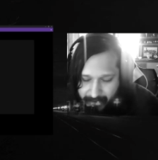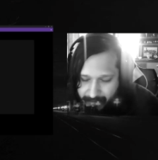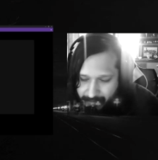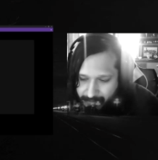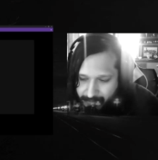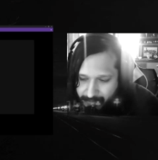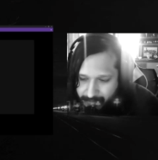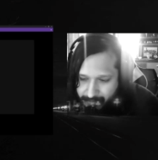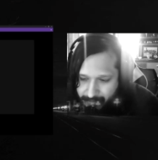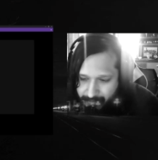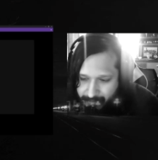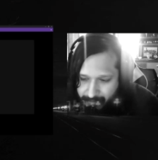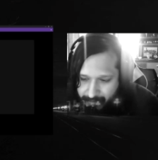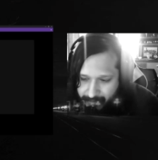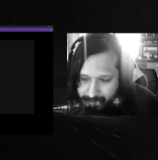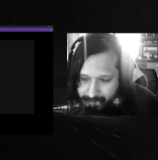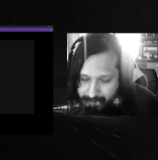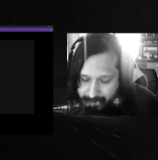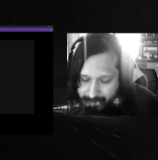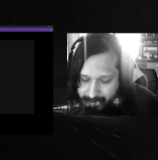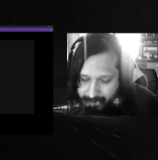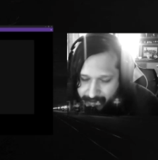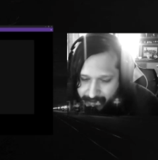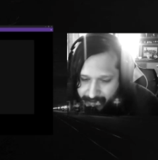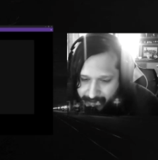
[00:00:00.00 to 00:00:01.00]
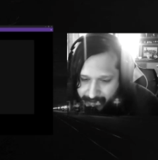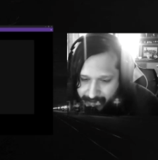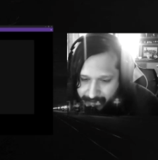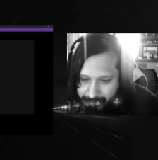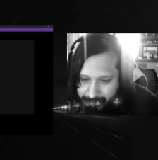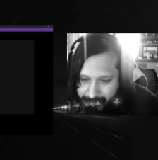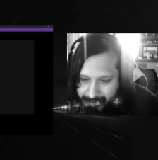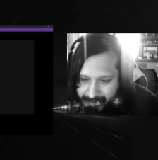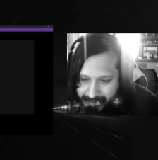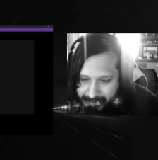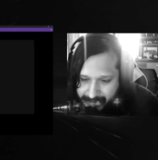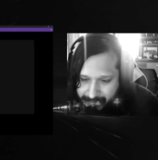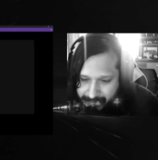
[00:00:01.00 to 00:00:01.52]
or uh, any
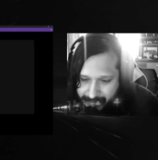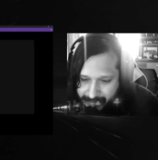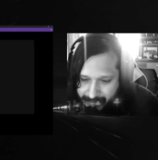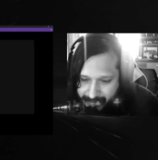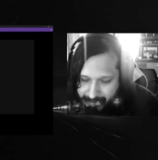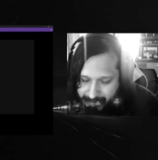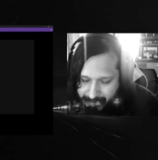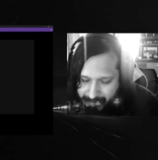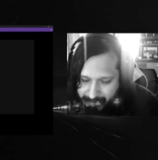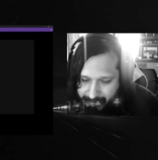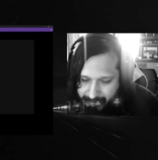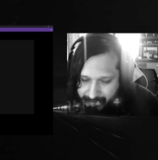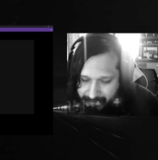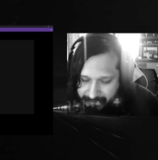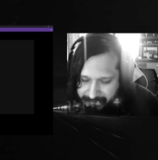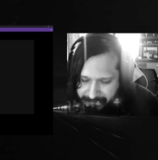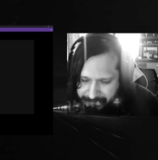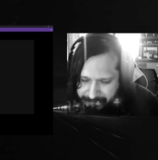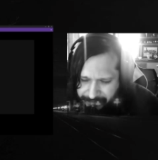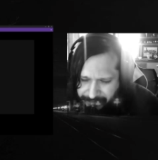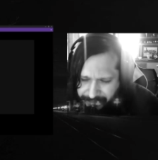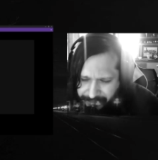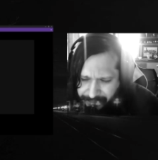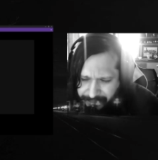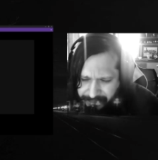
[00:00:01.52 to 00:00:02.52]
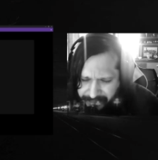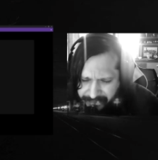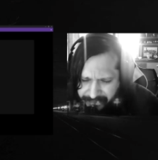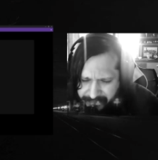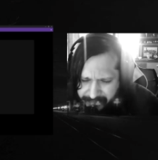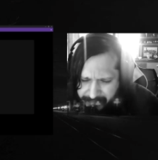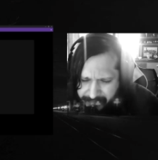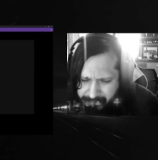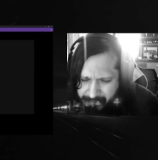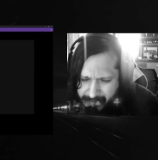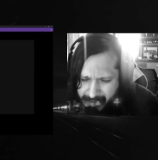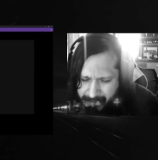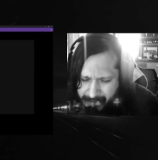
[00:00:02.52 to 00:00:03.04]
possibility of
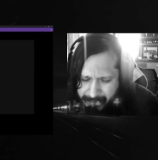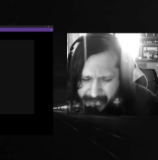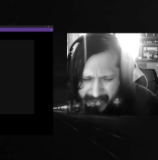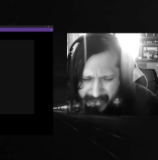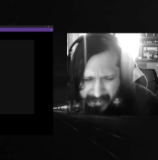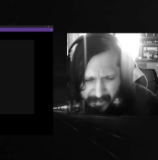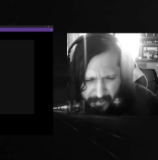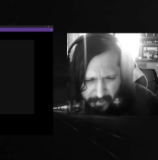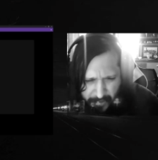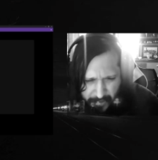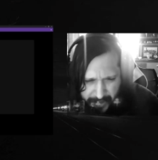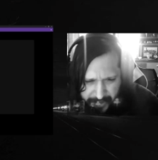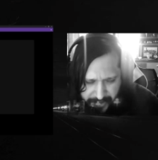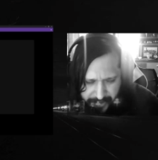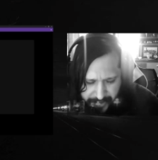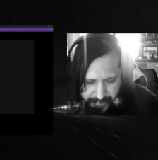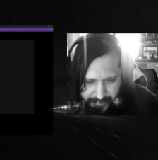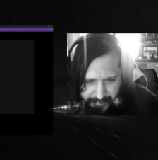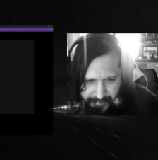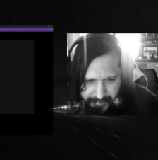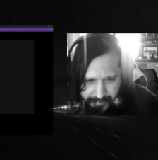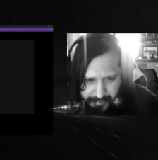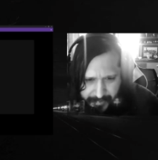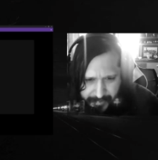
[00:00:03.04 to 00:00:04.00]
being questioned.